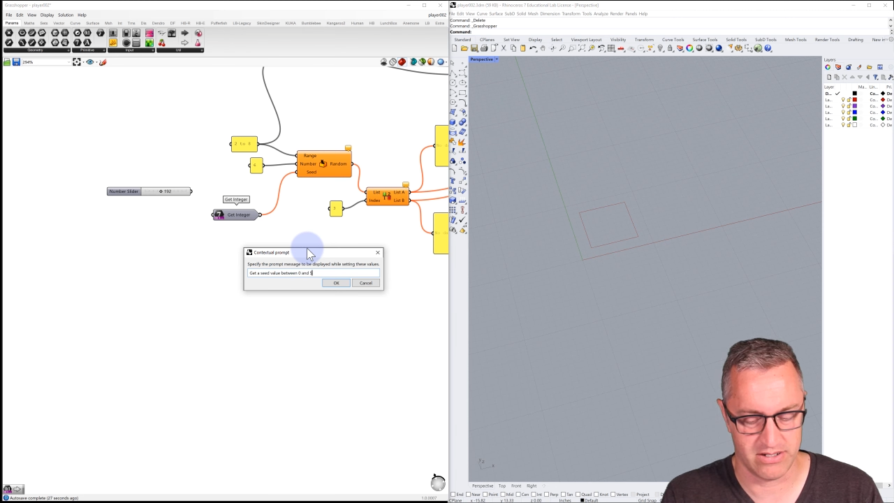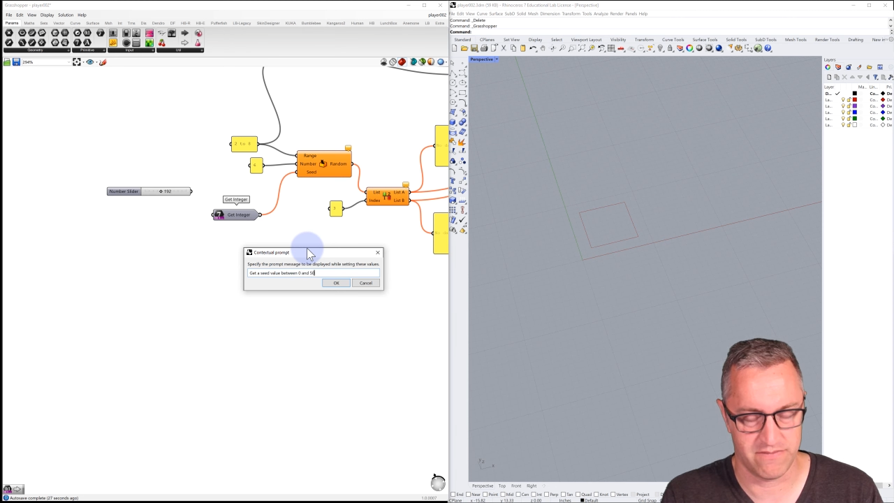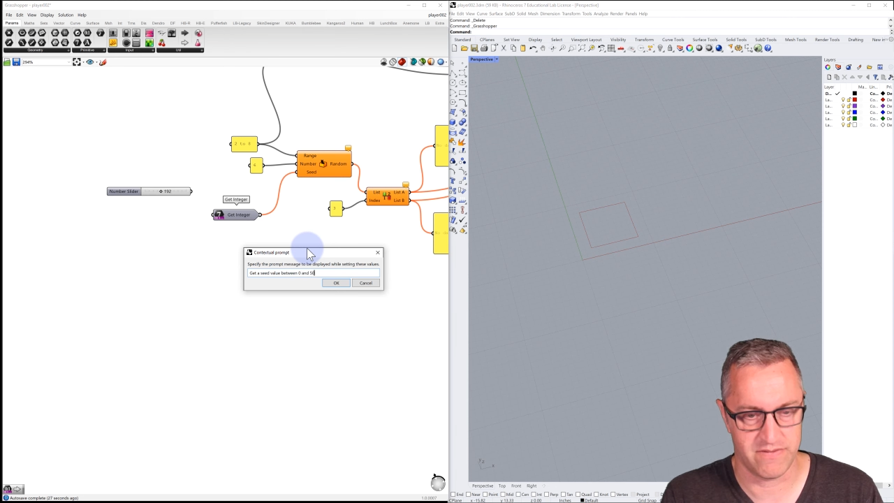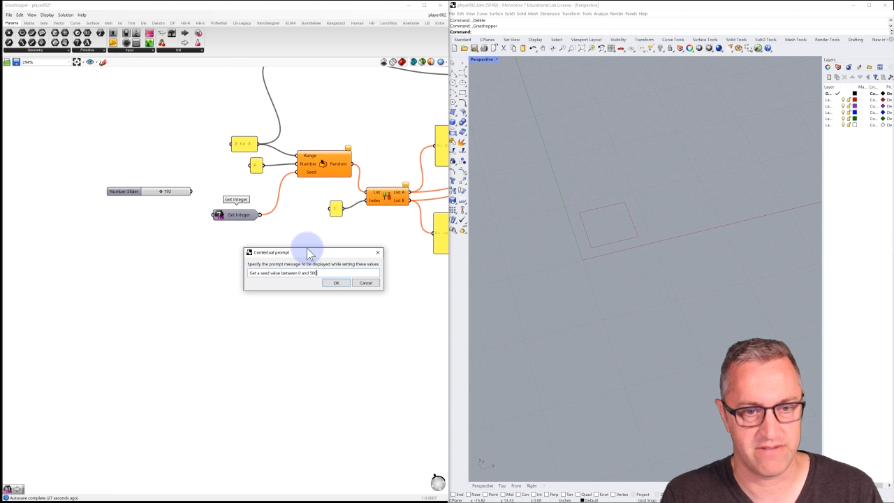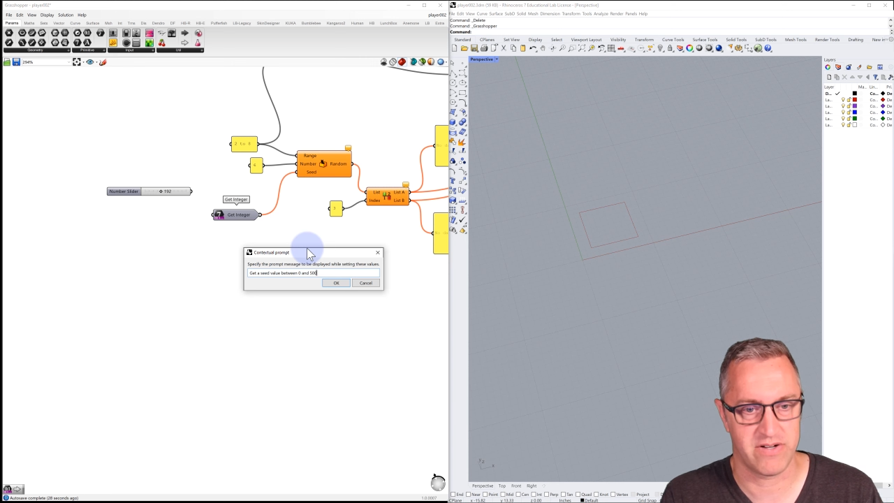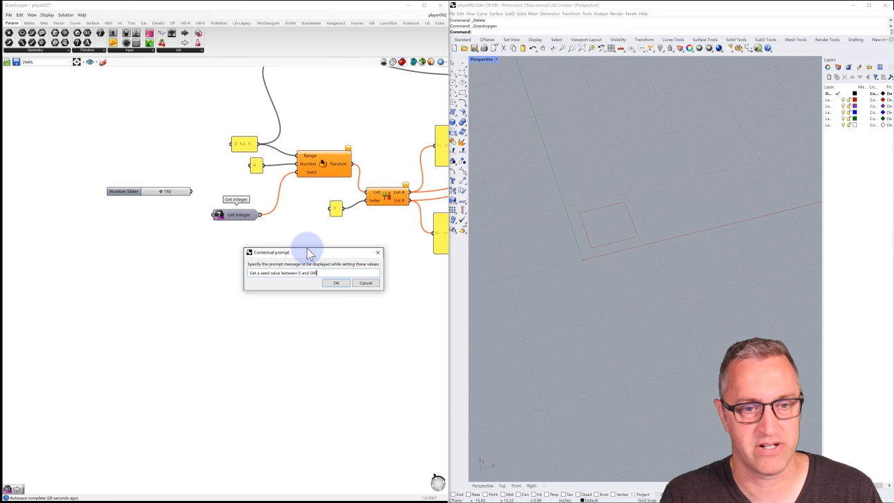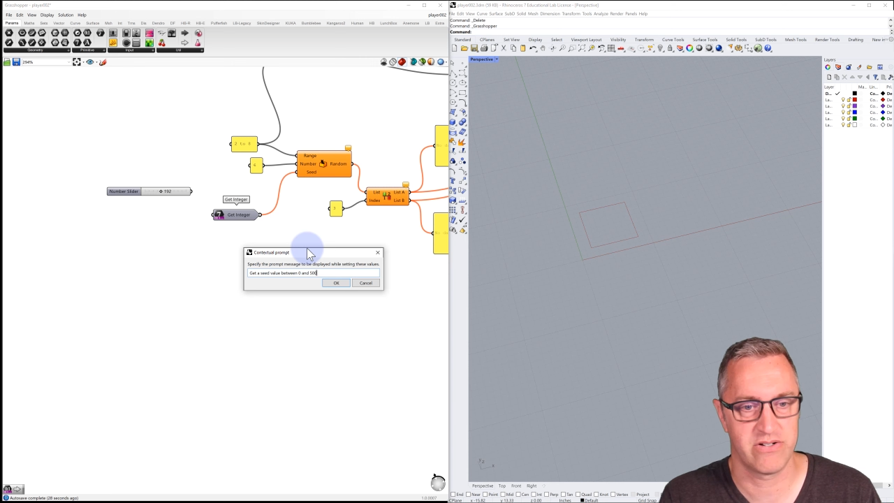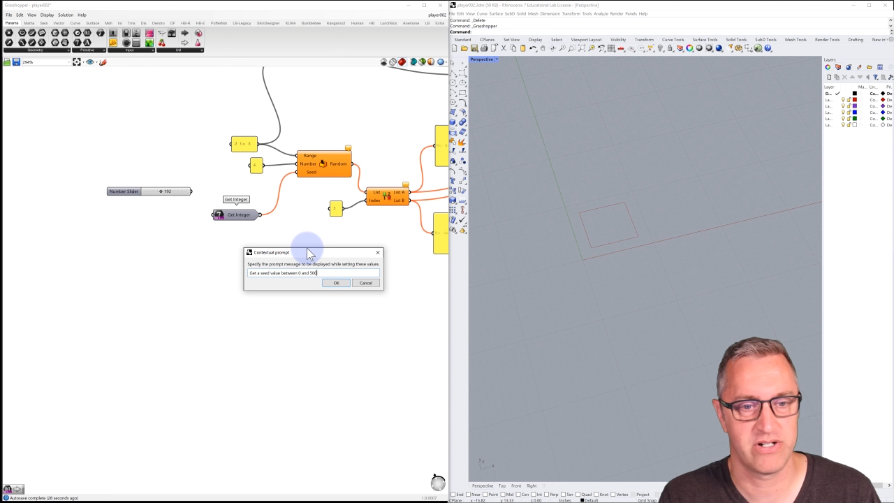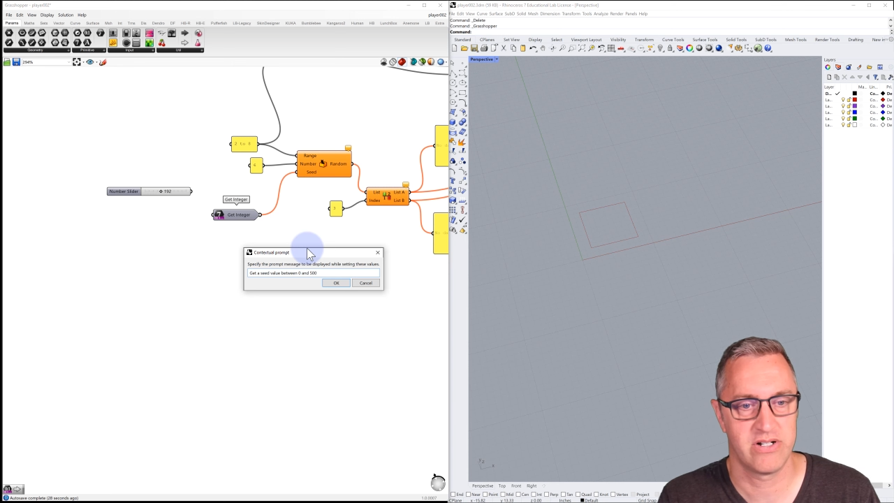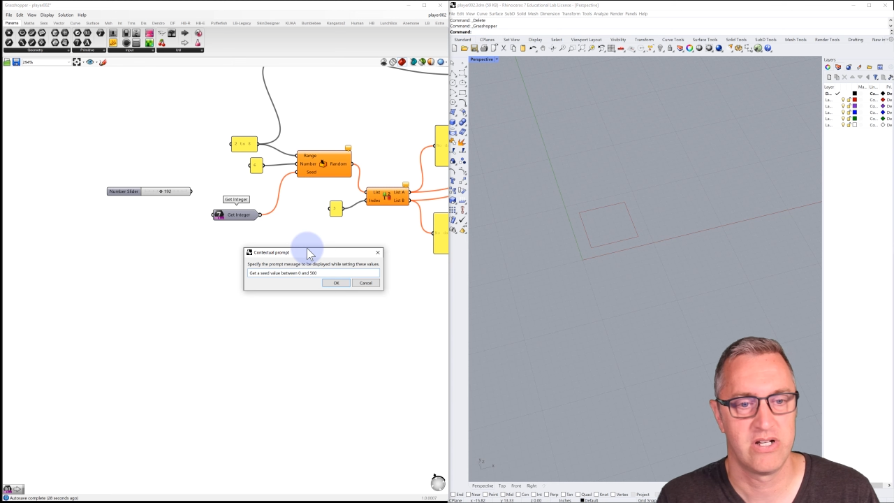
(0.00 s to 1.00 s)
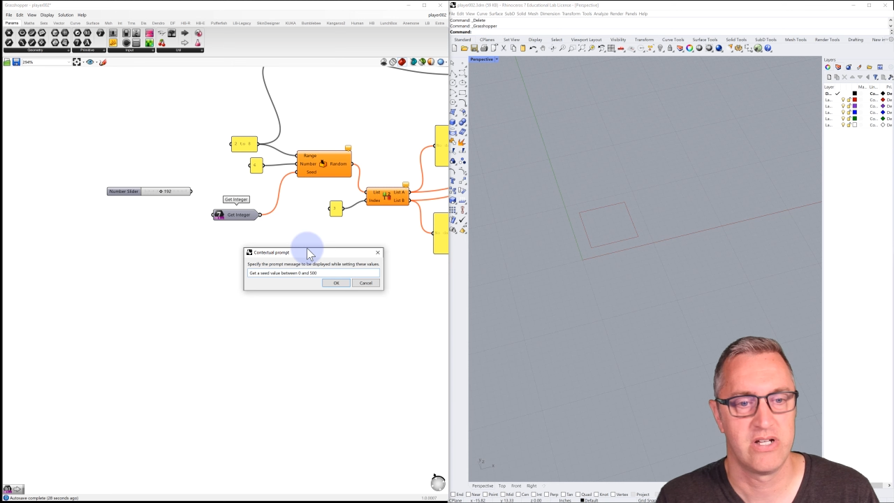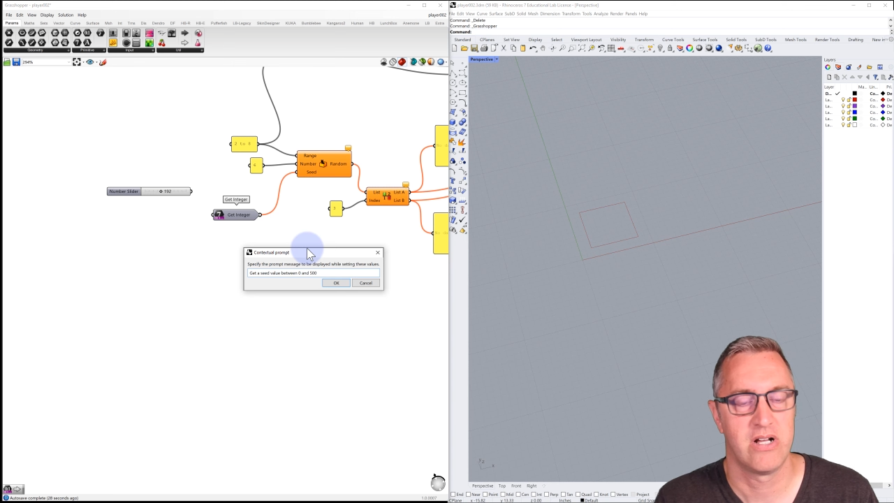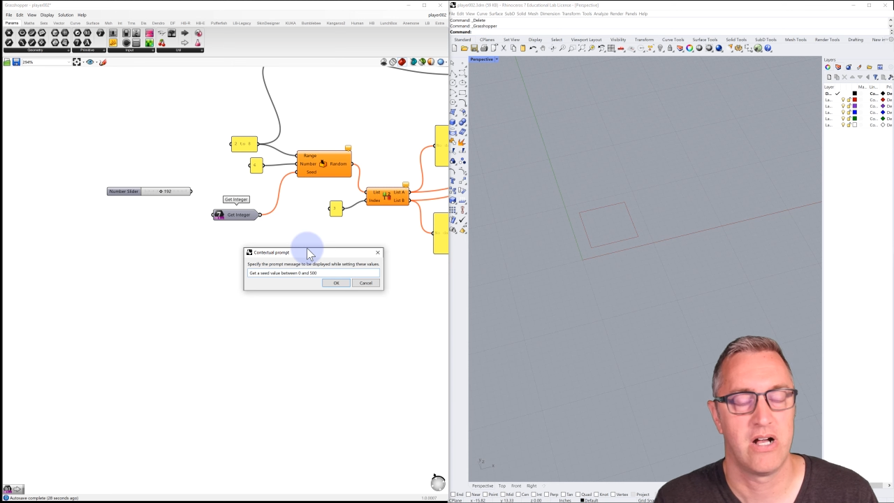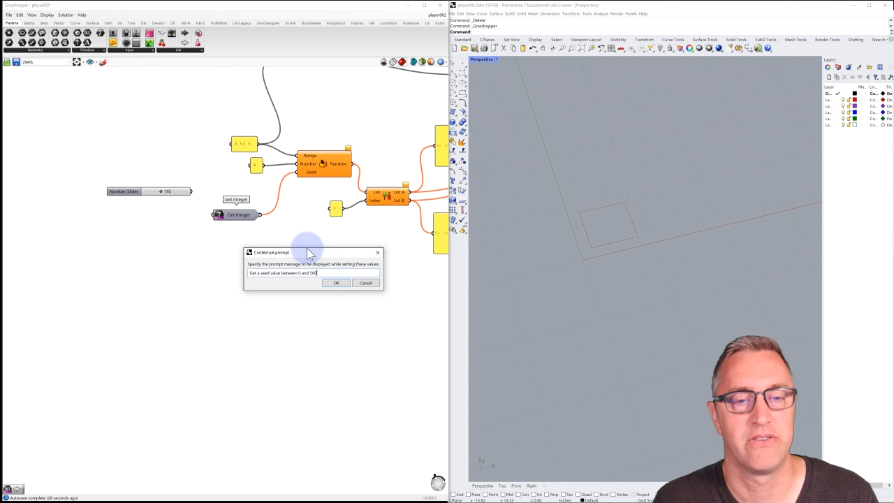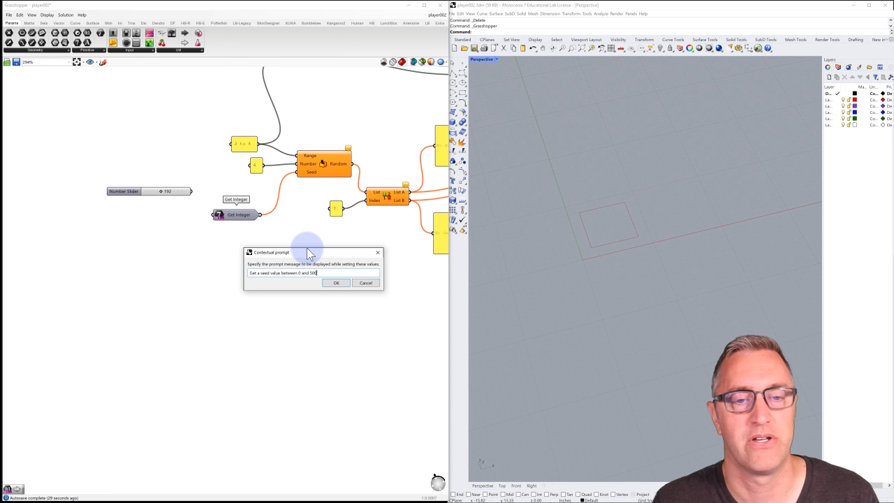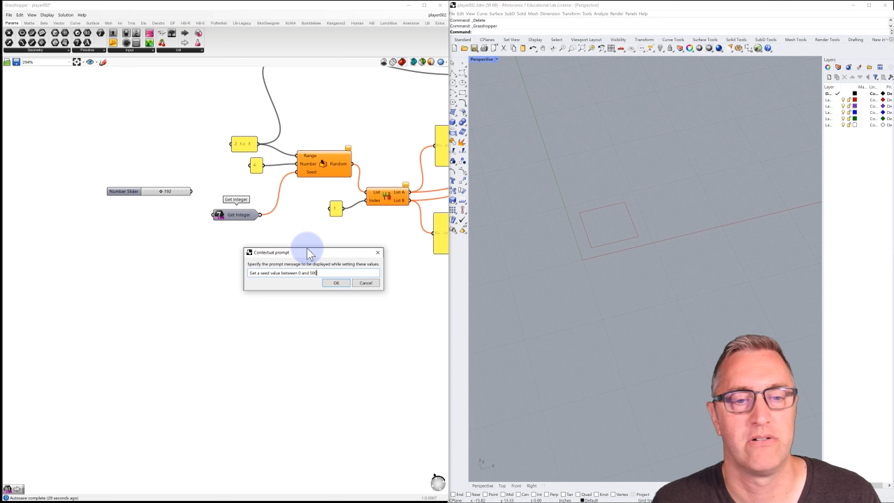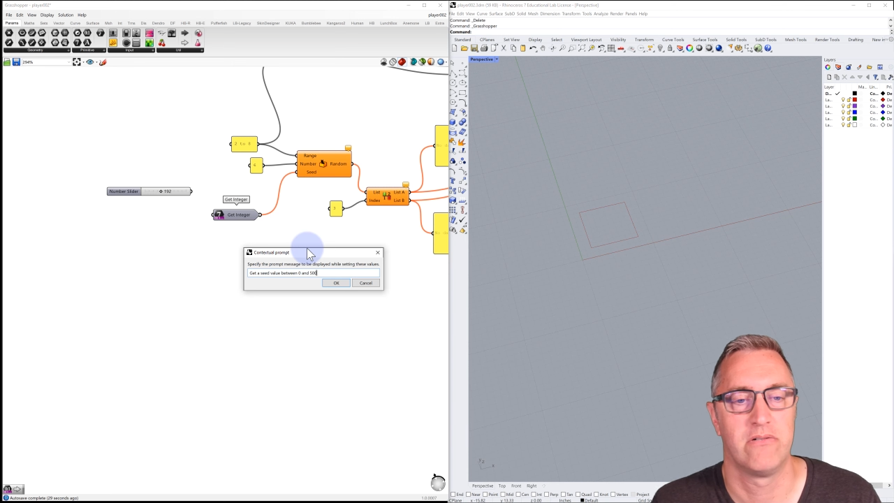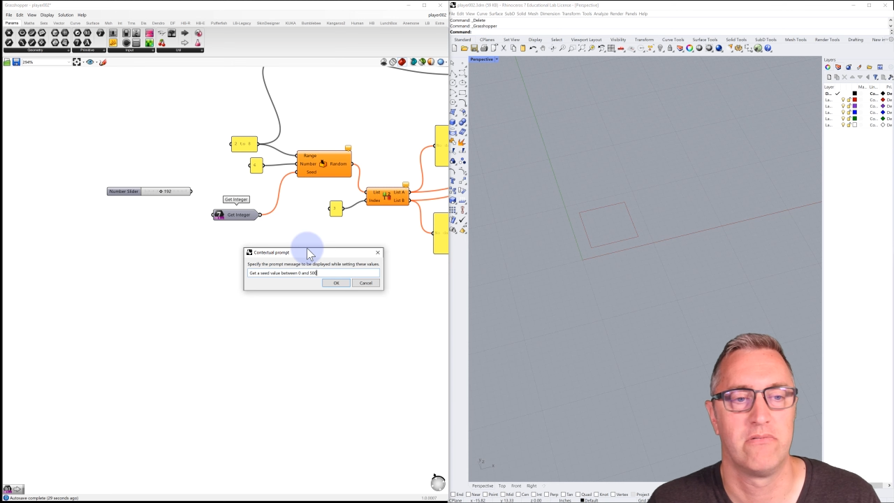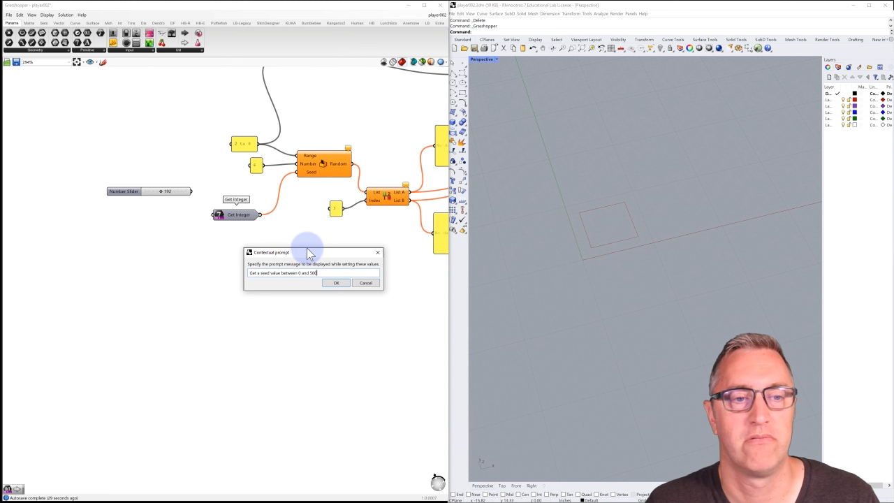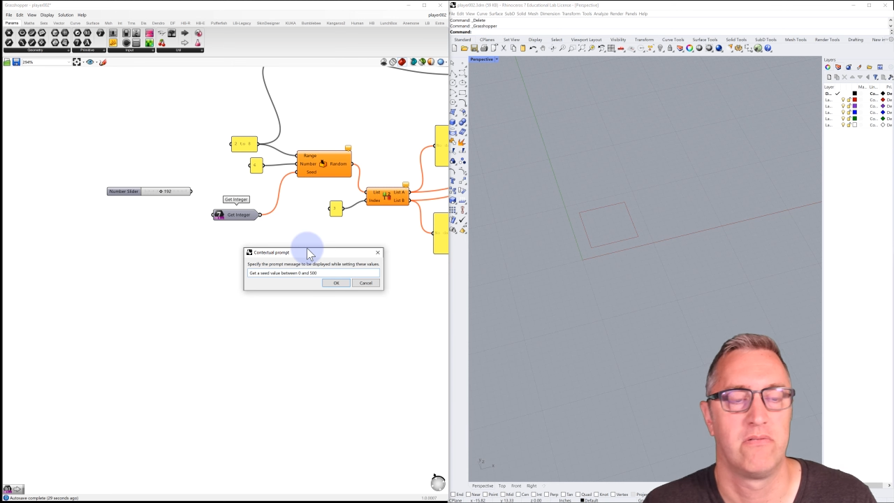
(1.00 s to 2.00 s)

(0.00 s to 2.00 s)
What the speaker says: 500, although